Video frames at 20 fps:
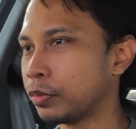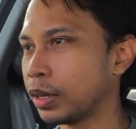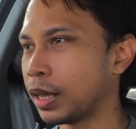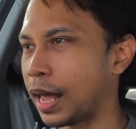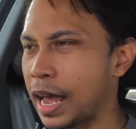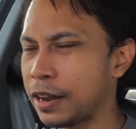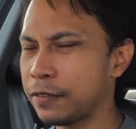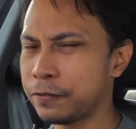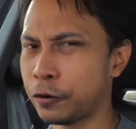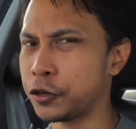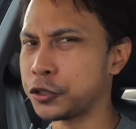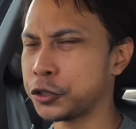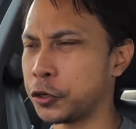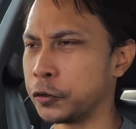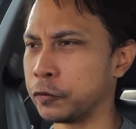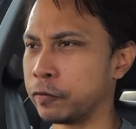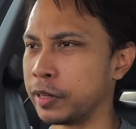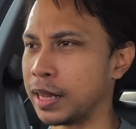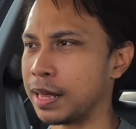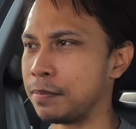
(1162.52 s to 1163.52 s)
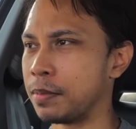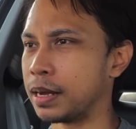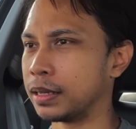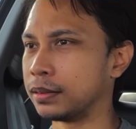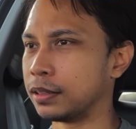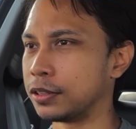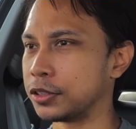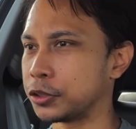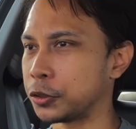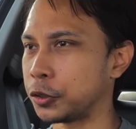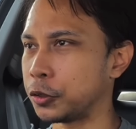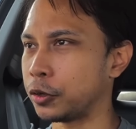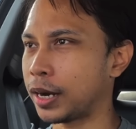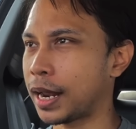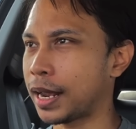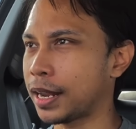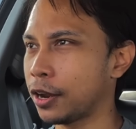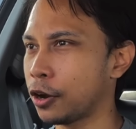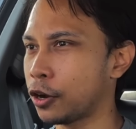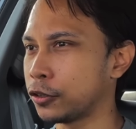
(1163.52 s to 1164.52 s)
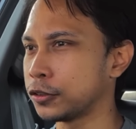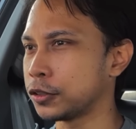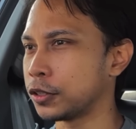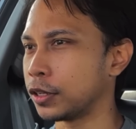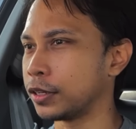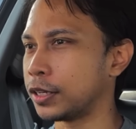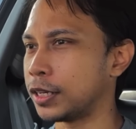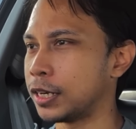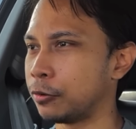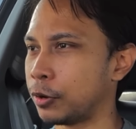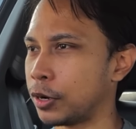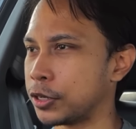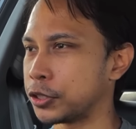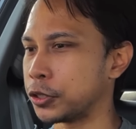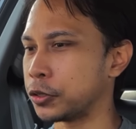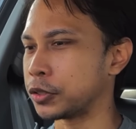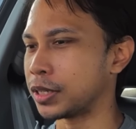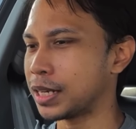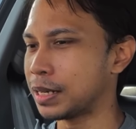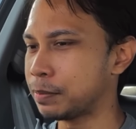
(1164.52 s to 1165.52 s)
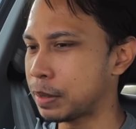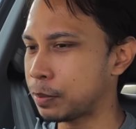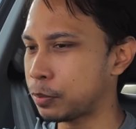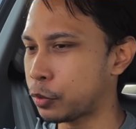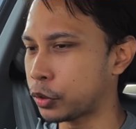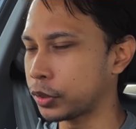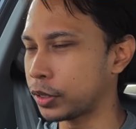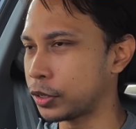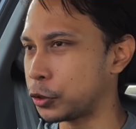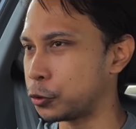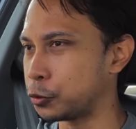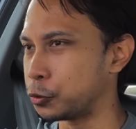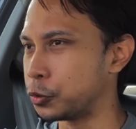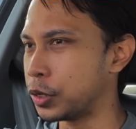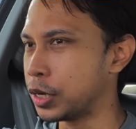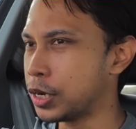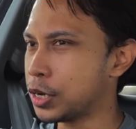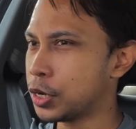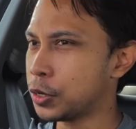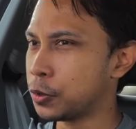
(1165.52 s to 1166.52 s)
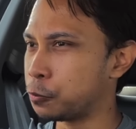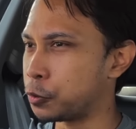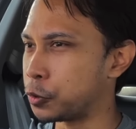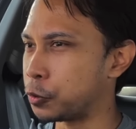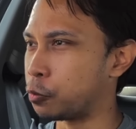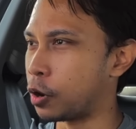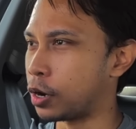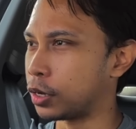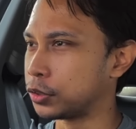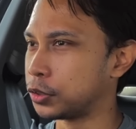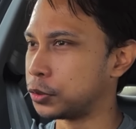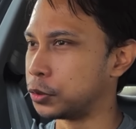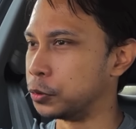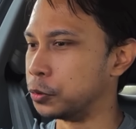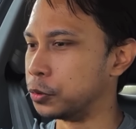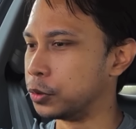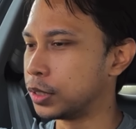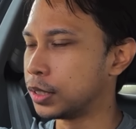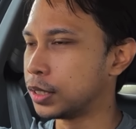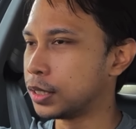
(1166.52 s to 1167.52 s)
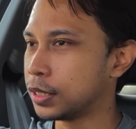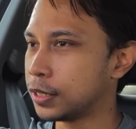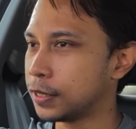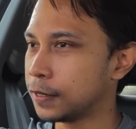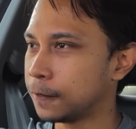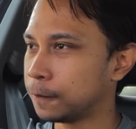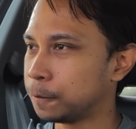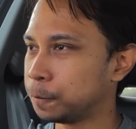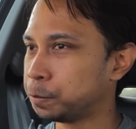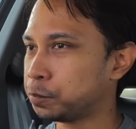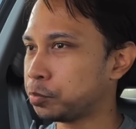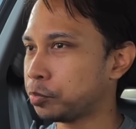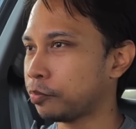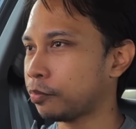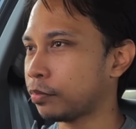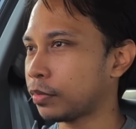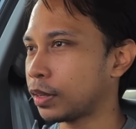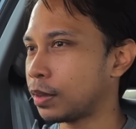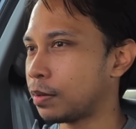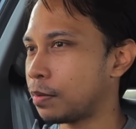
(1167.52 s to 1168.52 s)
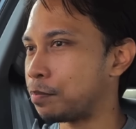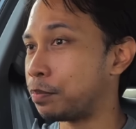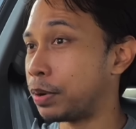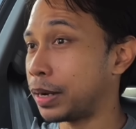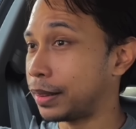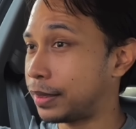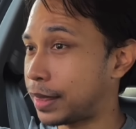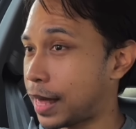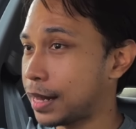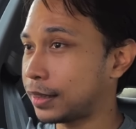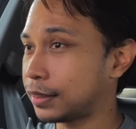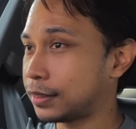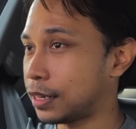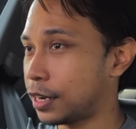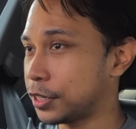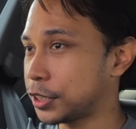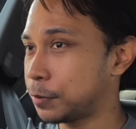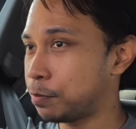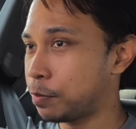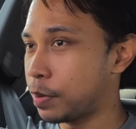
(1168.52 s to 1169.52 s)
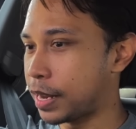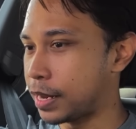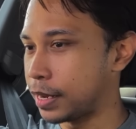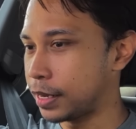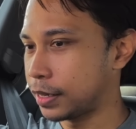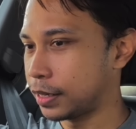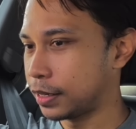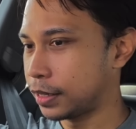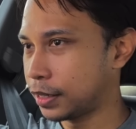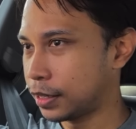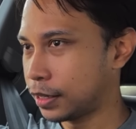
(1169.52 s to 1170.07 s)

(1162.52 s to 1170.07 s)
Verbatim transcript: and first gear for that matter. So you're hanging on to the gear ratios a little bit more than you would want to. But that does make